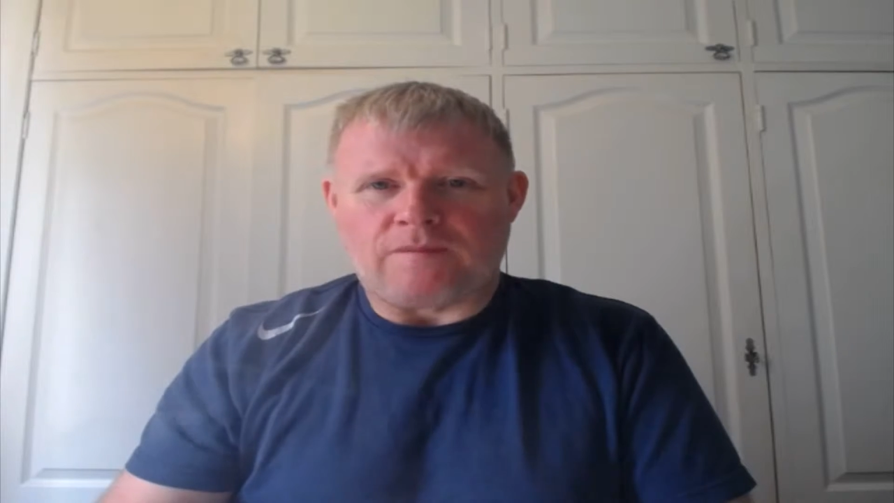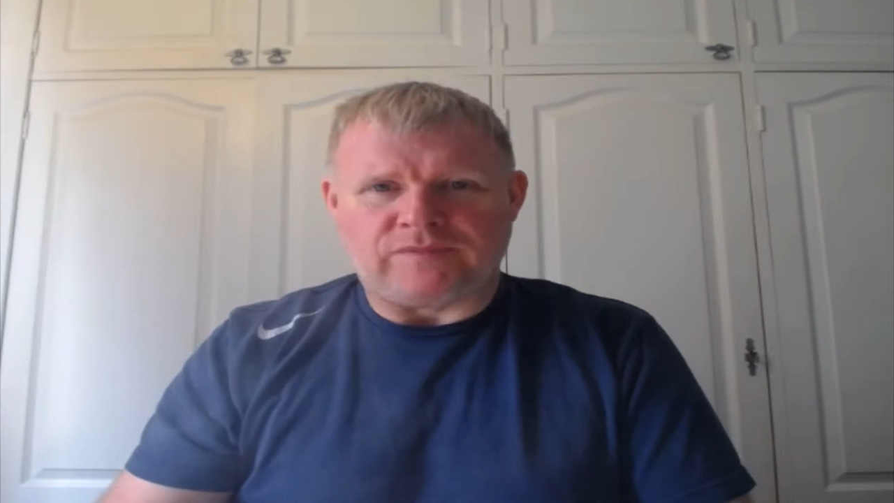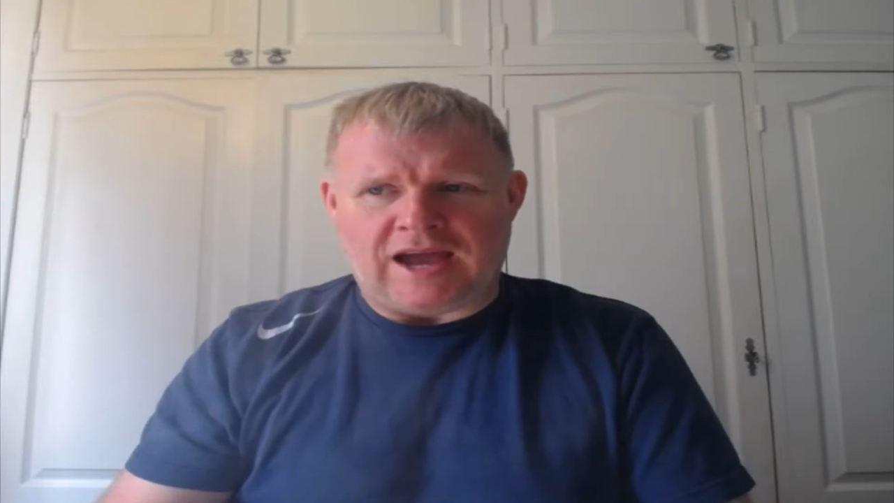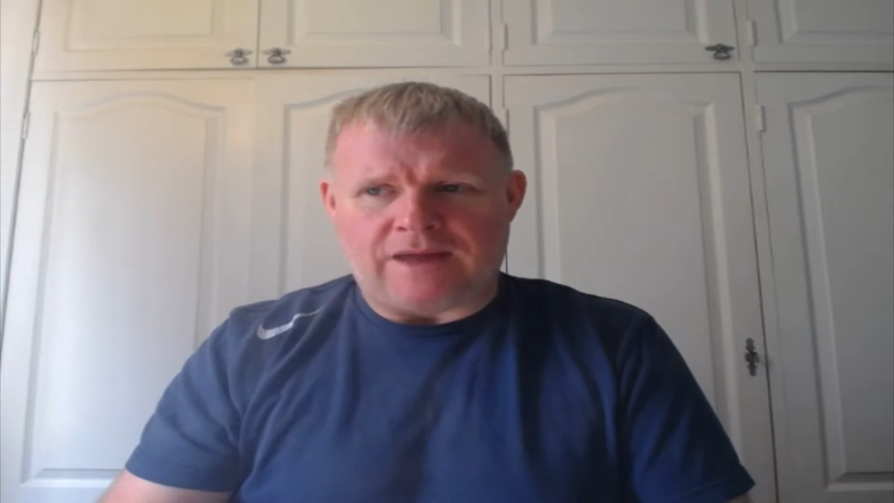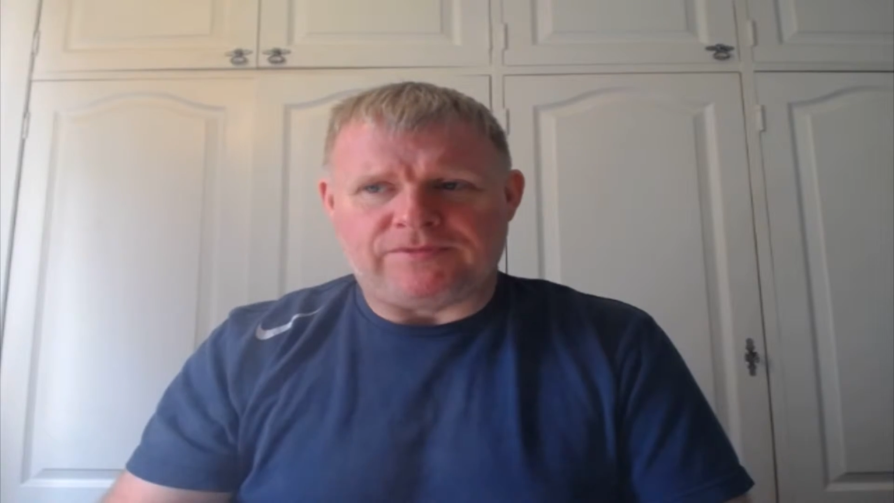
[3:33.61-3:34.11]

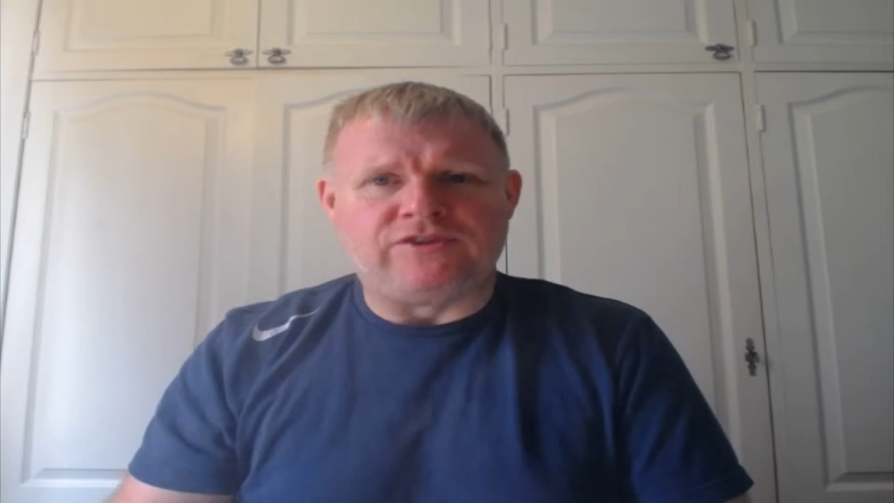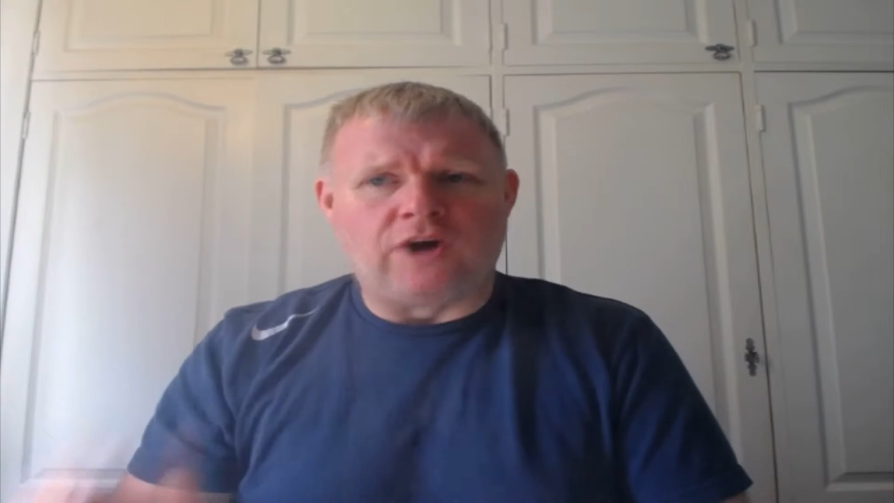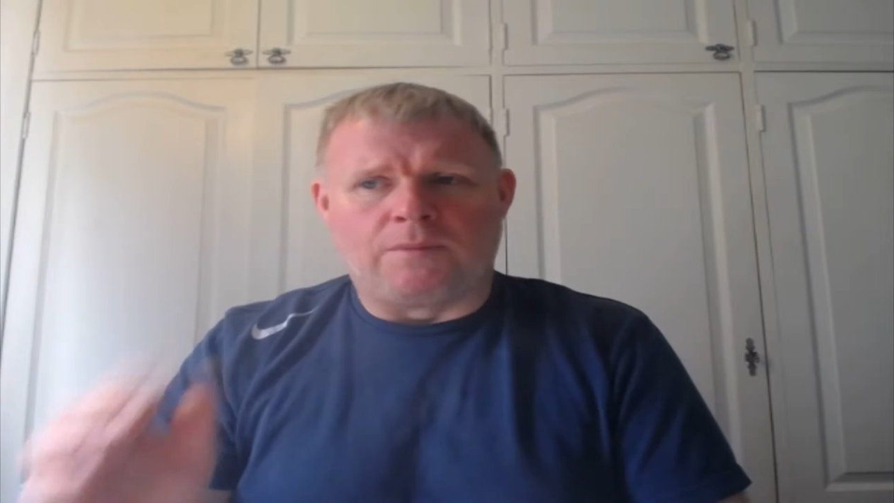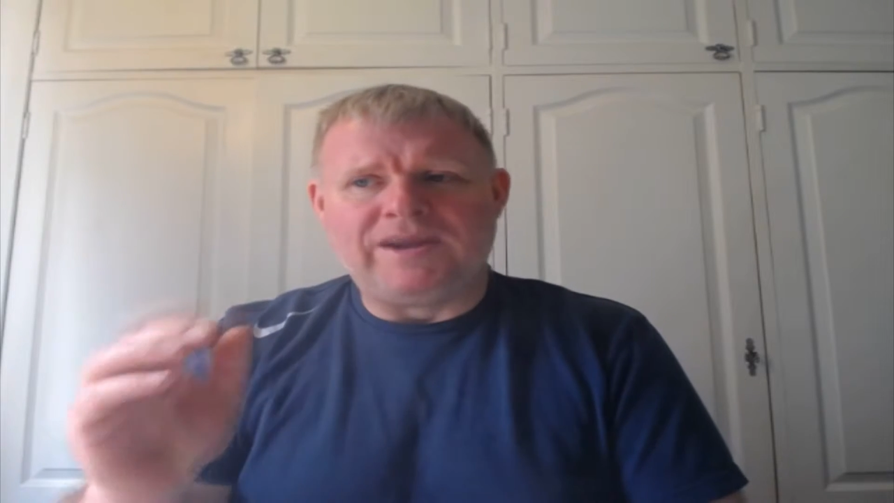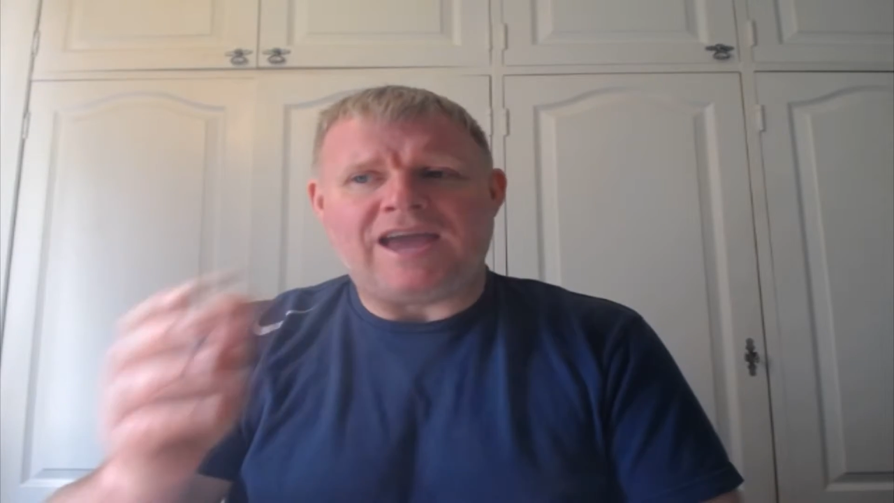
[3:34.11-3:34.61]
Yeah, the
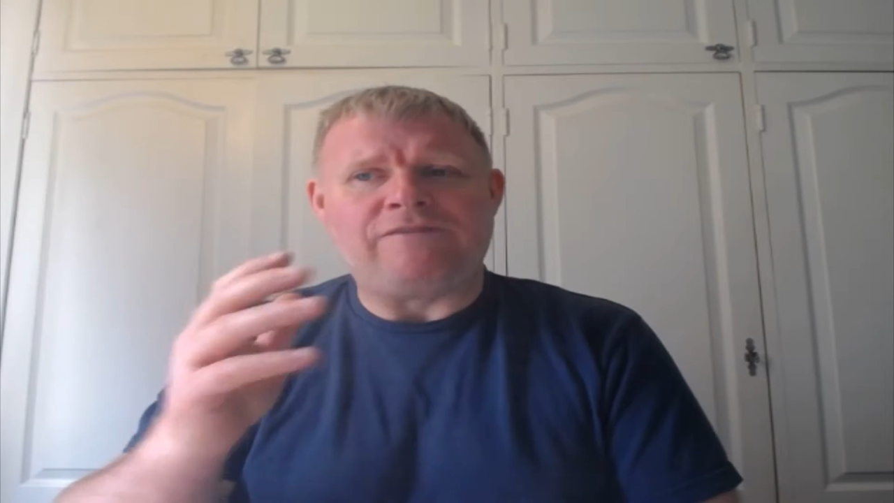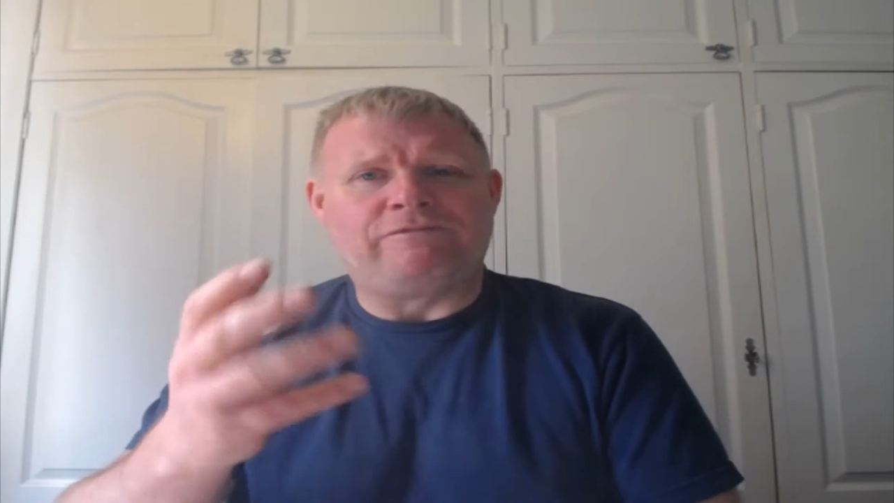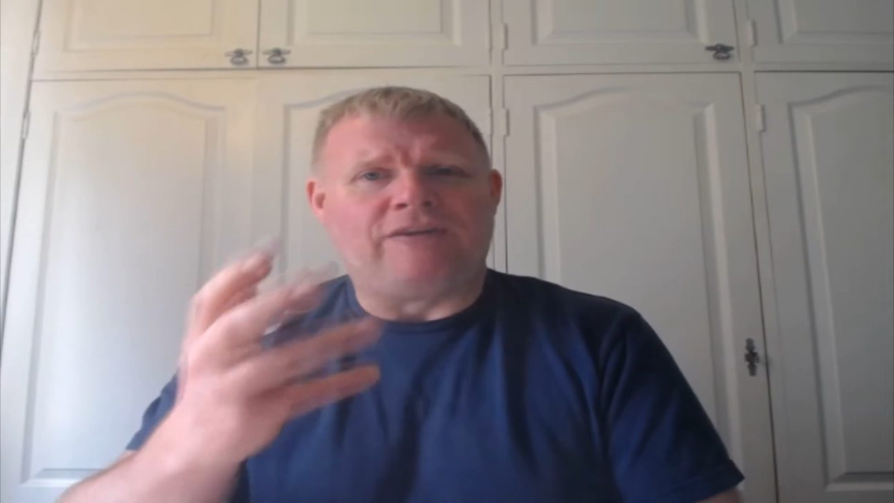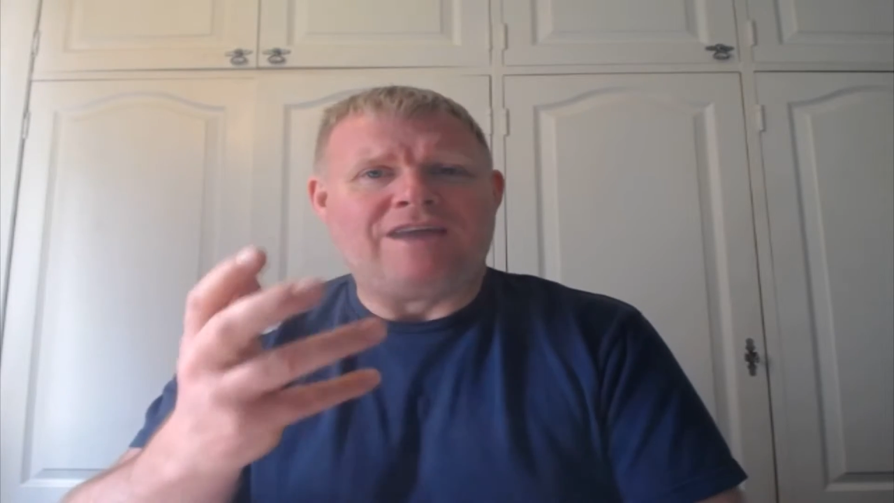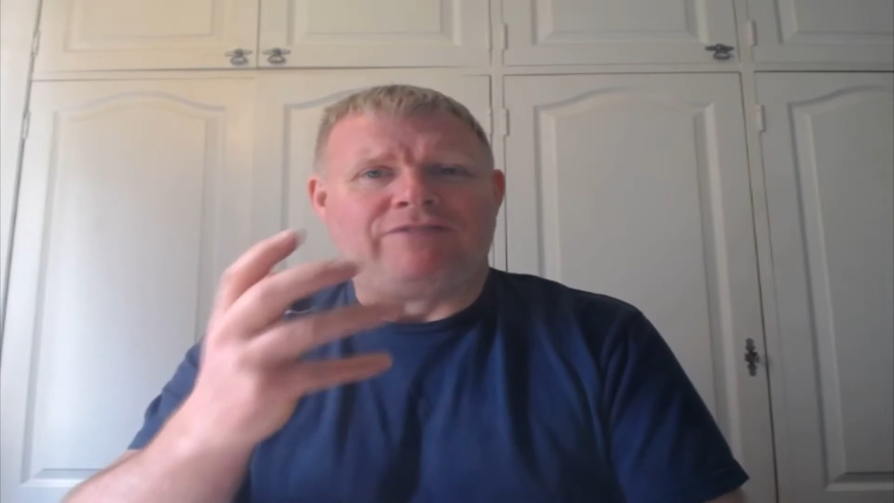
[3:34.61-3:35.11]
dominating
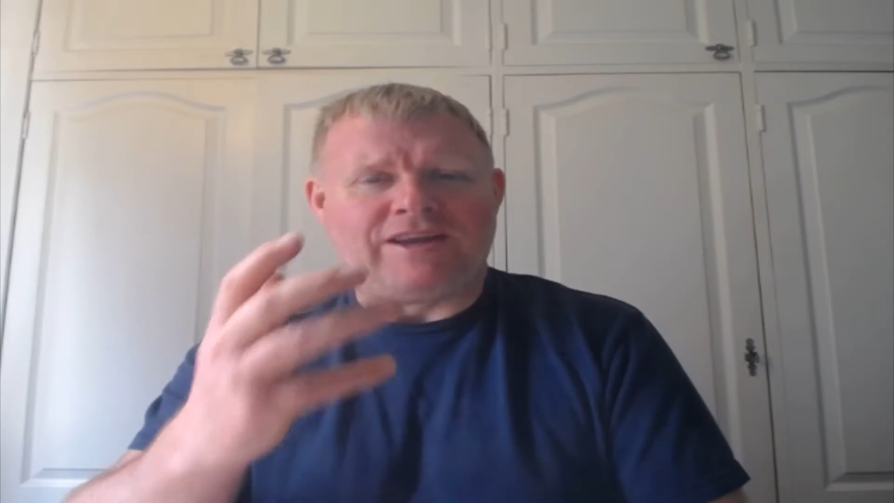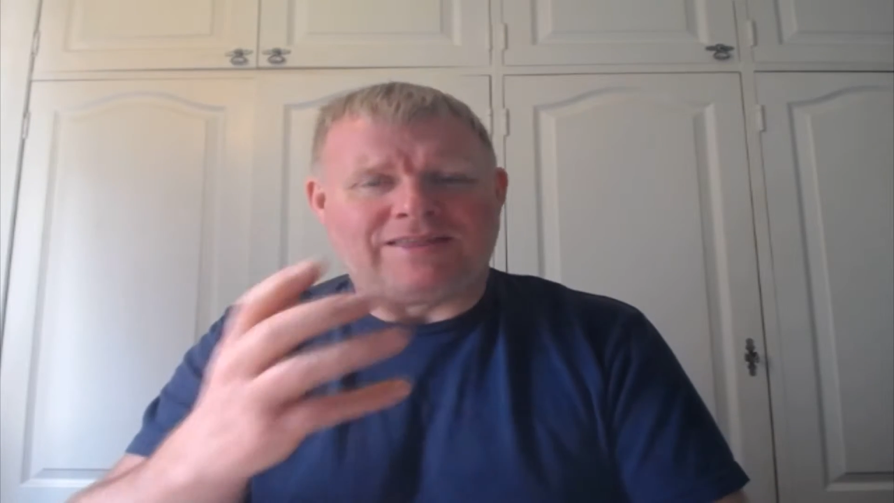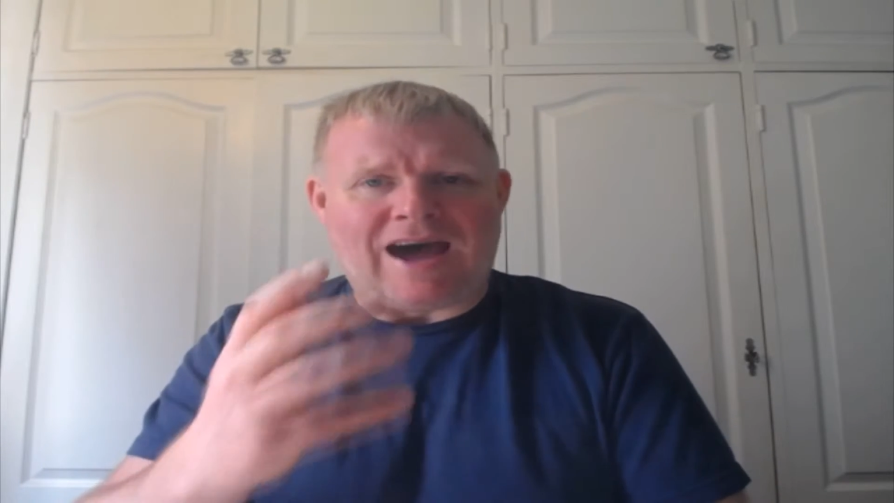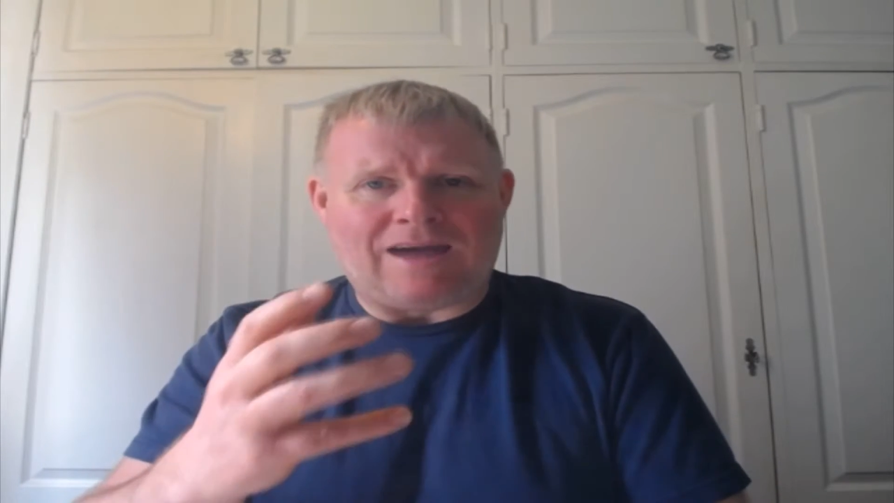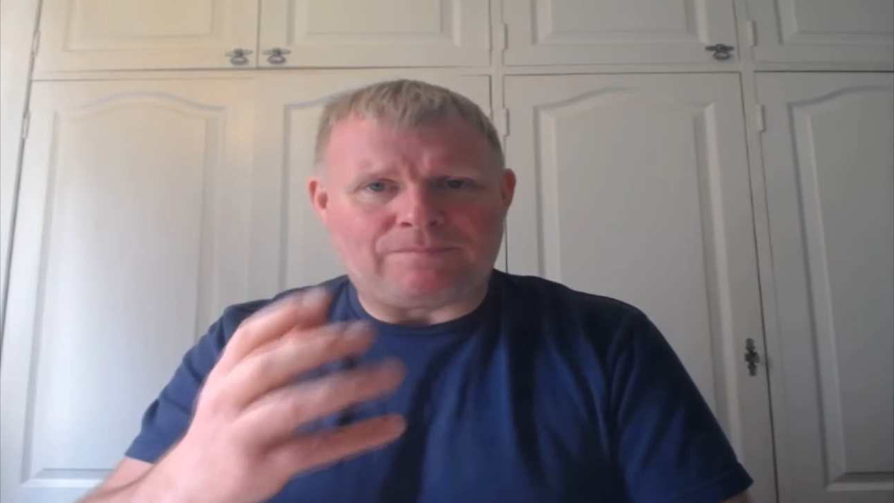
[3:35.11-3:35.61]
flavour in
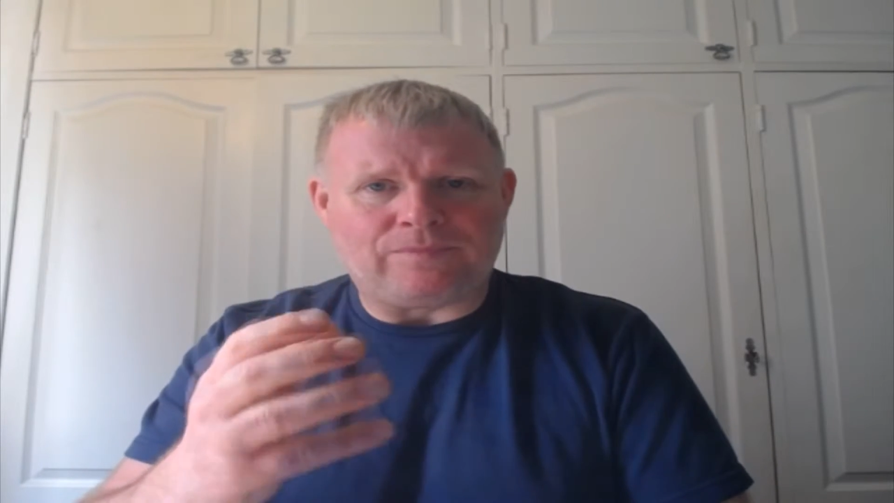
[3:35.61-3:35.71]
that